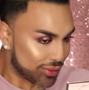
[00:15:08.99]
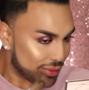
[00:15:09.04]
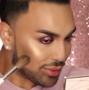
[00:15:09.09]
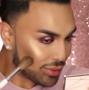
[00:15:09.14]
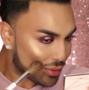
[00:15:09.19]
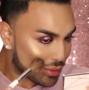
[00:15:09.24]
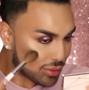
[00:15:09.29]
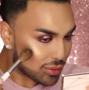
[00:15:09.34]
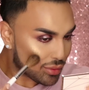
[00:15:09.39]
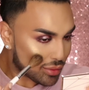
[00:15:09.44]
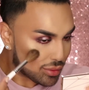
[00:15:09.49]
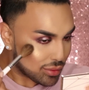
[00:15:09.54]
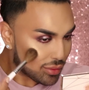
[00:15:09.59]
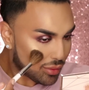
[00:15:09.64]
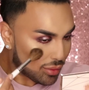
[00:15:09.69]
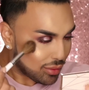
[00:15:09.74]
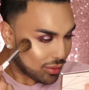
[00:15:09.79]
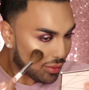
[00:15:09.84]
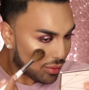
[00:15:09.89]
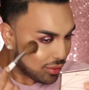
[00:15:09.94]
just take this on
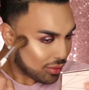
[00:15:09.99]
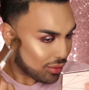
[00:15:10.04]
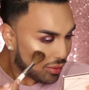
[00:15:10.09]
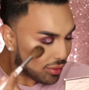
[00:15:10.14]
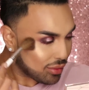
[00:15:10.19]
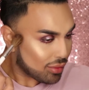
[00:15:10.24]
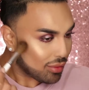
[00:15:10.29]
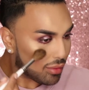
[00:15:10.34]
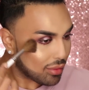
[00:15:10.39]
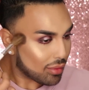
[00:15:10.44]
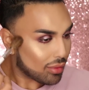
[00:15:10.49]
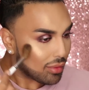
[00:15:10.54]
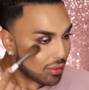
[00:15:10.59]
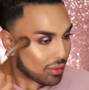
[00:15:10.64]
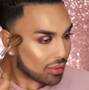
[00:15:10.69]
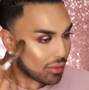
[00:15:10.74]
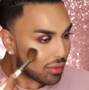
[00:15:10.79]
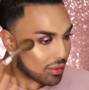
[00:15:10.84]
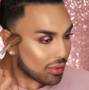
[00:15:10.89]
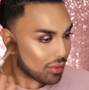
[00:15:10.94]
the apples of my
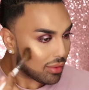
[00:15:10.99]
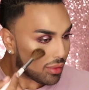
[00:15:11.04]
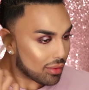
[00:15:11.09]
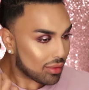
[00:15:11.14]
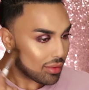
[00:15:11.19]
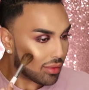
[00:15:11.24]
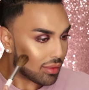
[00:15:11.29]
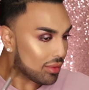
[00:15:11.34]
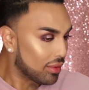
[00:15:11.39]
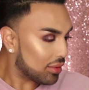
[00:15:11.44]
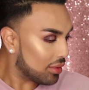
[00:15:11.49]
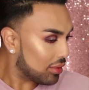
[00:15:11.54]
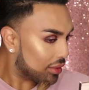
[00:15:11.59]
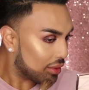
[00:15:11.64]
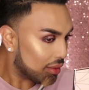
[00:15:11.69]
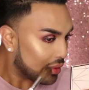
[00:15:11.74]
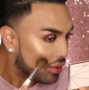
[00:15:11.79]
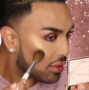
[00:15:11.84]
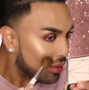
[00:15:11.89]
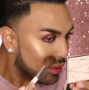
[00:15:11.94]
cheeks and just kind of brush
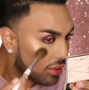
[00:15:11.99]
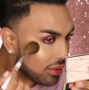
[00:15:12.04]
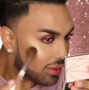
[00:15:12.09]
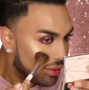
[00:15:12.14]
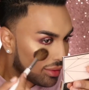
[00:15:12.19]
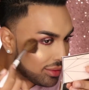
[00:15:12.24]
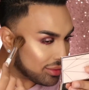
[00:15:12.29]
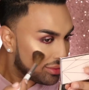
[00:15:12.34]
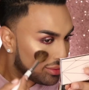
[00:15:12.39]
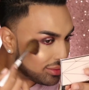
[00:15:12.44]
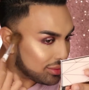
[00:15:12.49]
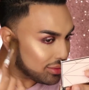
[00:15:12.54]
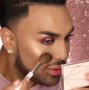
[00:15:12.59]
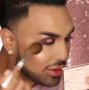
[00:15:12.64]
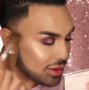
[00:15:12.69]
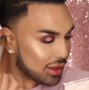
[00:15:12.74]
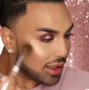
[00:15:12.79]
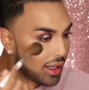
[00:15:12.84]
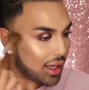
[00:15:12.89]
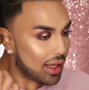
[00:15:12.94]
it back.
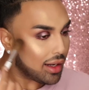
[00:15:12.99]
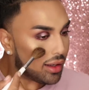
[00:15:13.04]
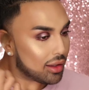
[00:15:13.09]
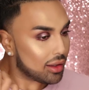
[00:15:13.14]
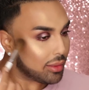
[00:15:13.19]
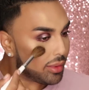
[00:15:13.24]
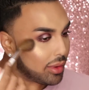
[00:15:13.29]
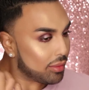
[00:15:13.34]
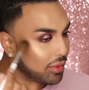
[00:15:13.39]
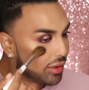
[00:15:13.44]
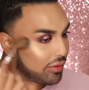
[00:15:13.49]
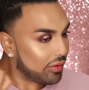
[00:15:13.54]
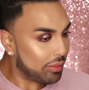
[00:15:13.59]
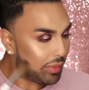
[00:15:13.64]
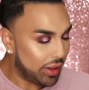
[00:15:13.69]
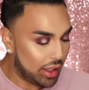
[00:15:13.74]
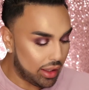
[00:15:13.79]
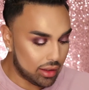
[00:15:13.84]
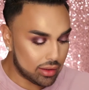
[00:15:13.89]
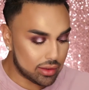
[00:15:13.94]
Just kind of add a little bit more of a
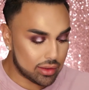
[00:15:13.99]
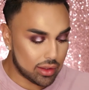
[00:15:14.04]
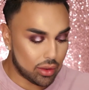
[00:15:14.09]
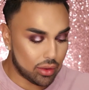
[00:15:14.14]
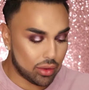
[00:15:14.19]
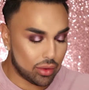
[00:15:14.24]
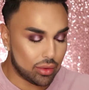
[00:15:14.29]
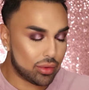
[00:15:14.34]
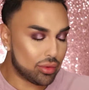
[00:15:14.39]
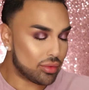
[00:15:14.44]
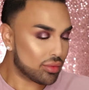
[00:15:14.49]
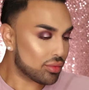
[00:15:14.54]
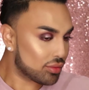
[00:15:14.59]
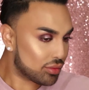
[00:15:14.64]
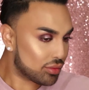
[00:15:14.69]
pink tone.